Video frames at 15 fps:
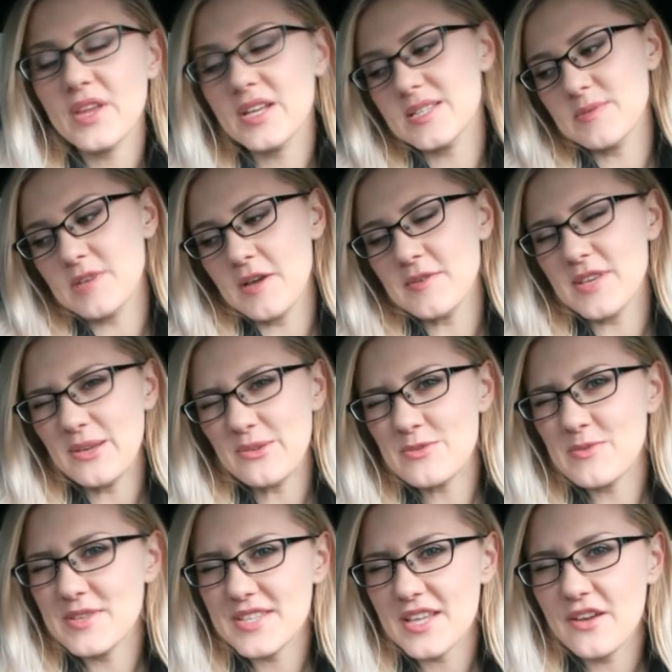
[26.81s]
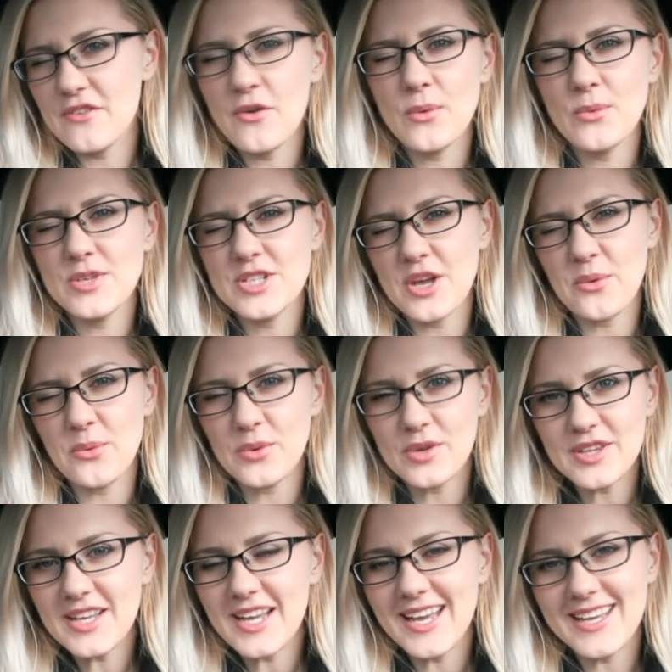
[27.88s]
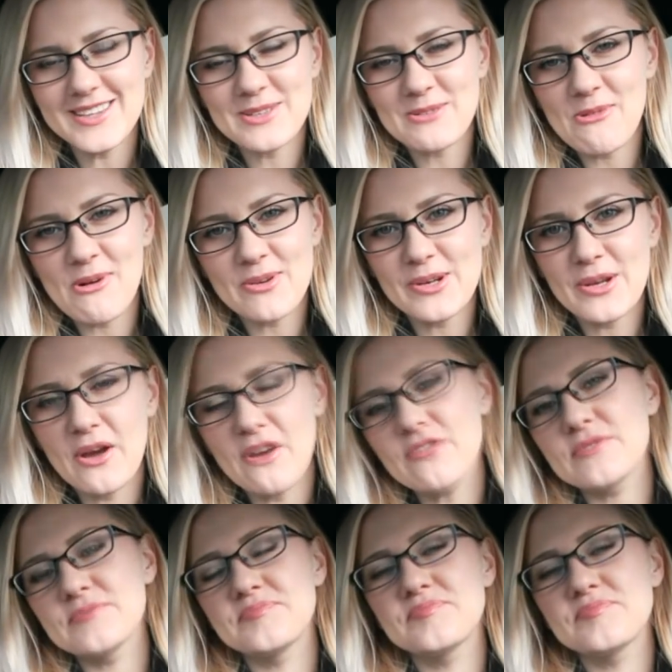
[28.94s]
Sometimes I use my cell phone, which I really hate the quality of.